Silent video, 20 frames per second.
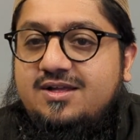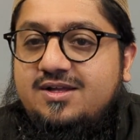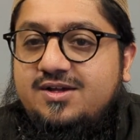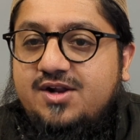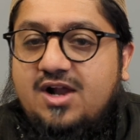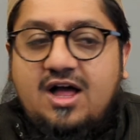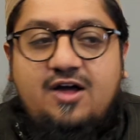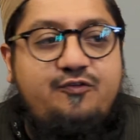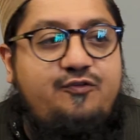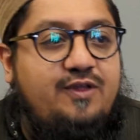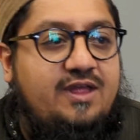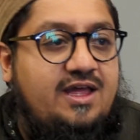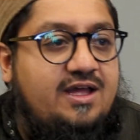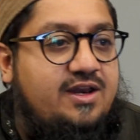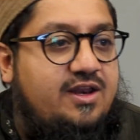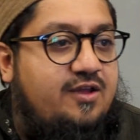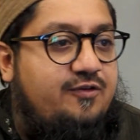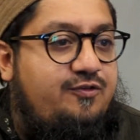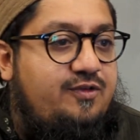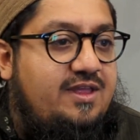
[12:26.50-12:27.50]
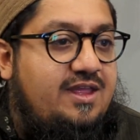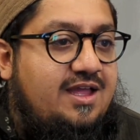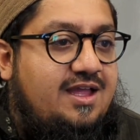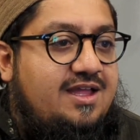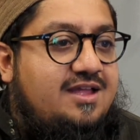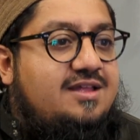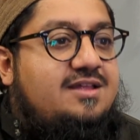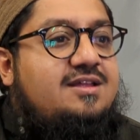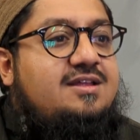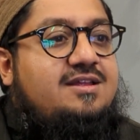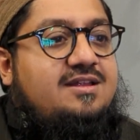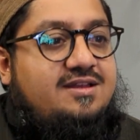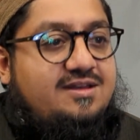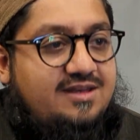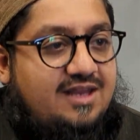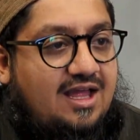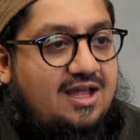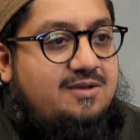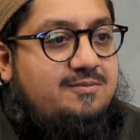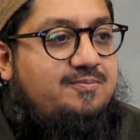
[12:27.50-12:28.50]
Rafi', Rafi'.
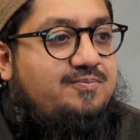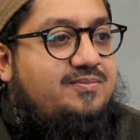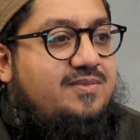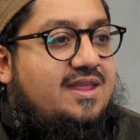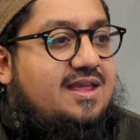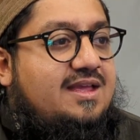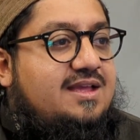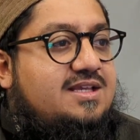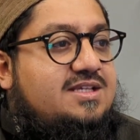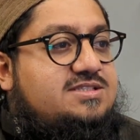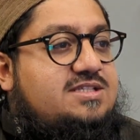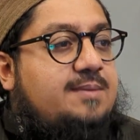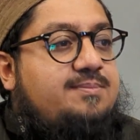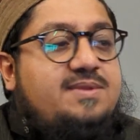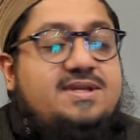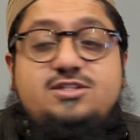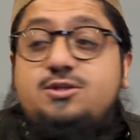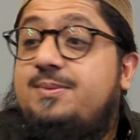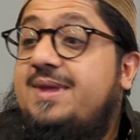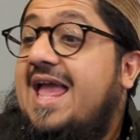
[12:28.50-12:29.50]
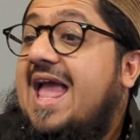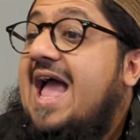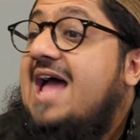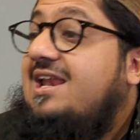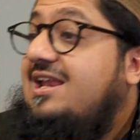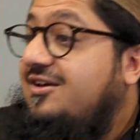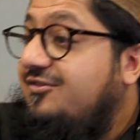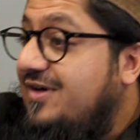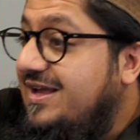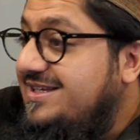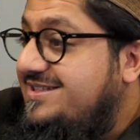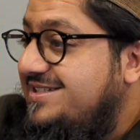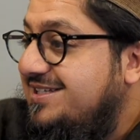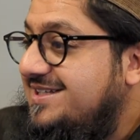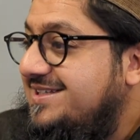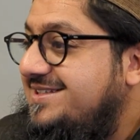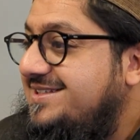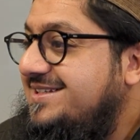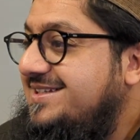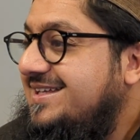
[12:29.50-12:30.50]
Na'am. Something to be
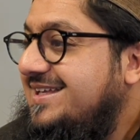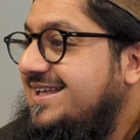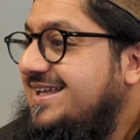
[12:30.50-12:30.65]
elevated.